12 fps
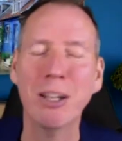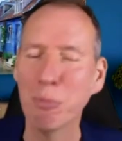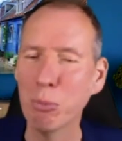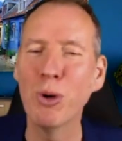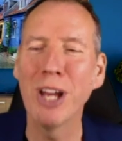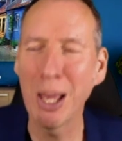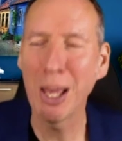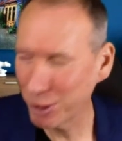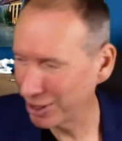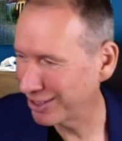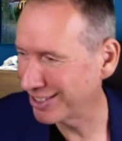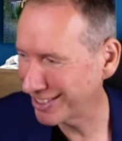more
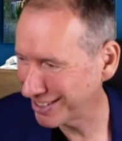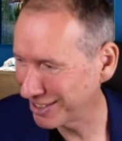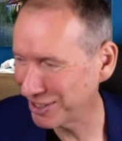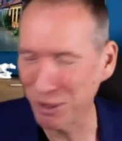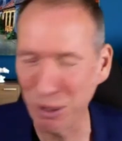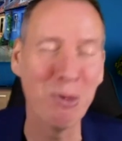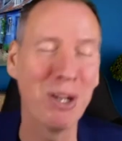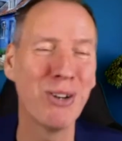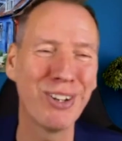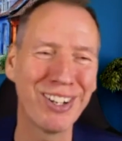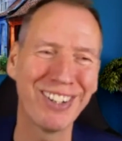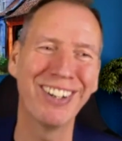happiness to
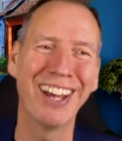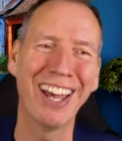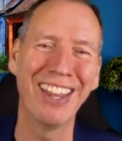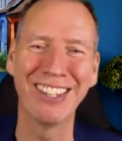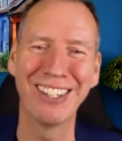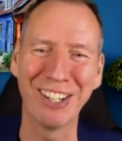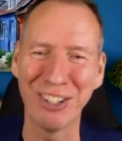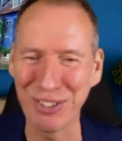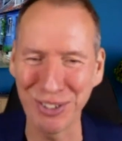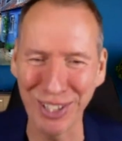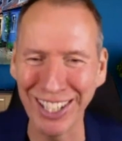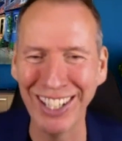America and the
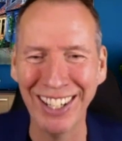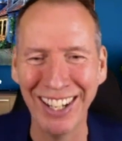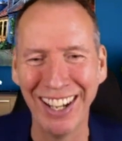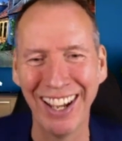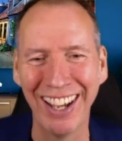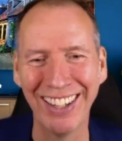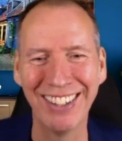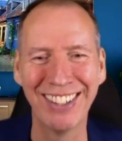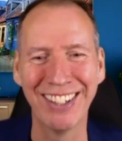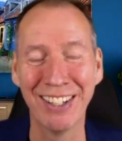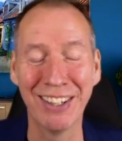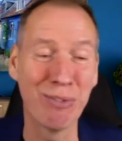country and
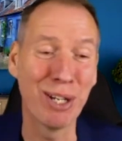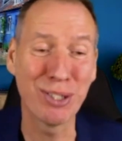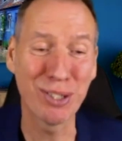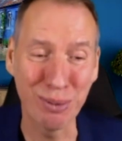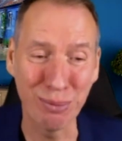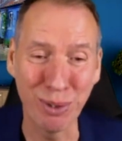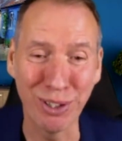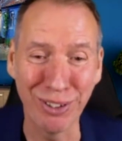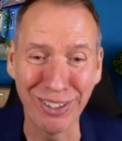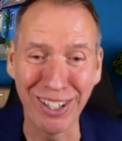uh, the rest of the world.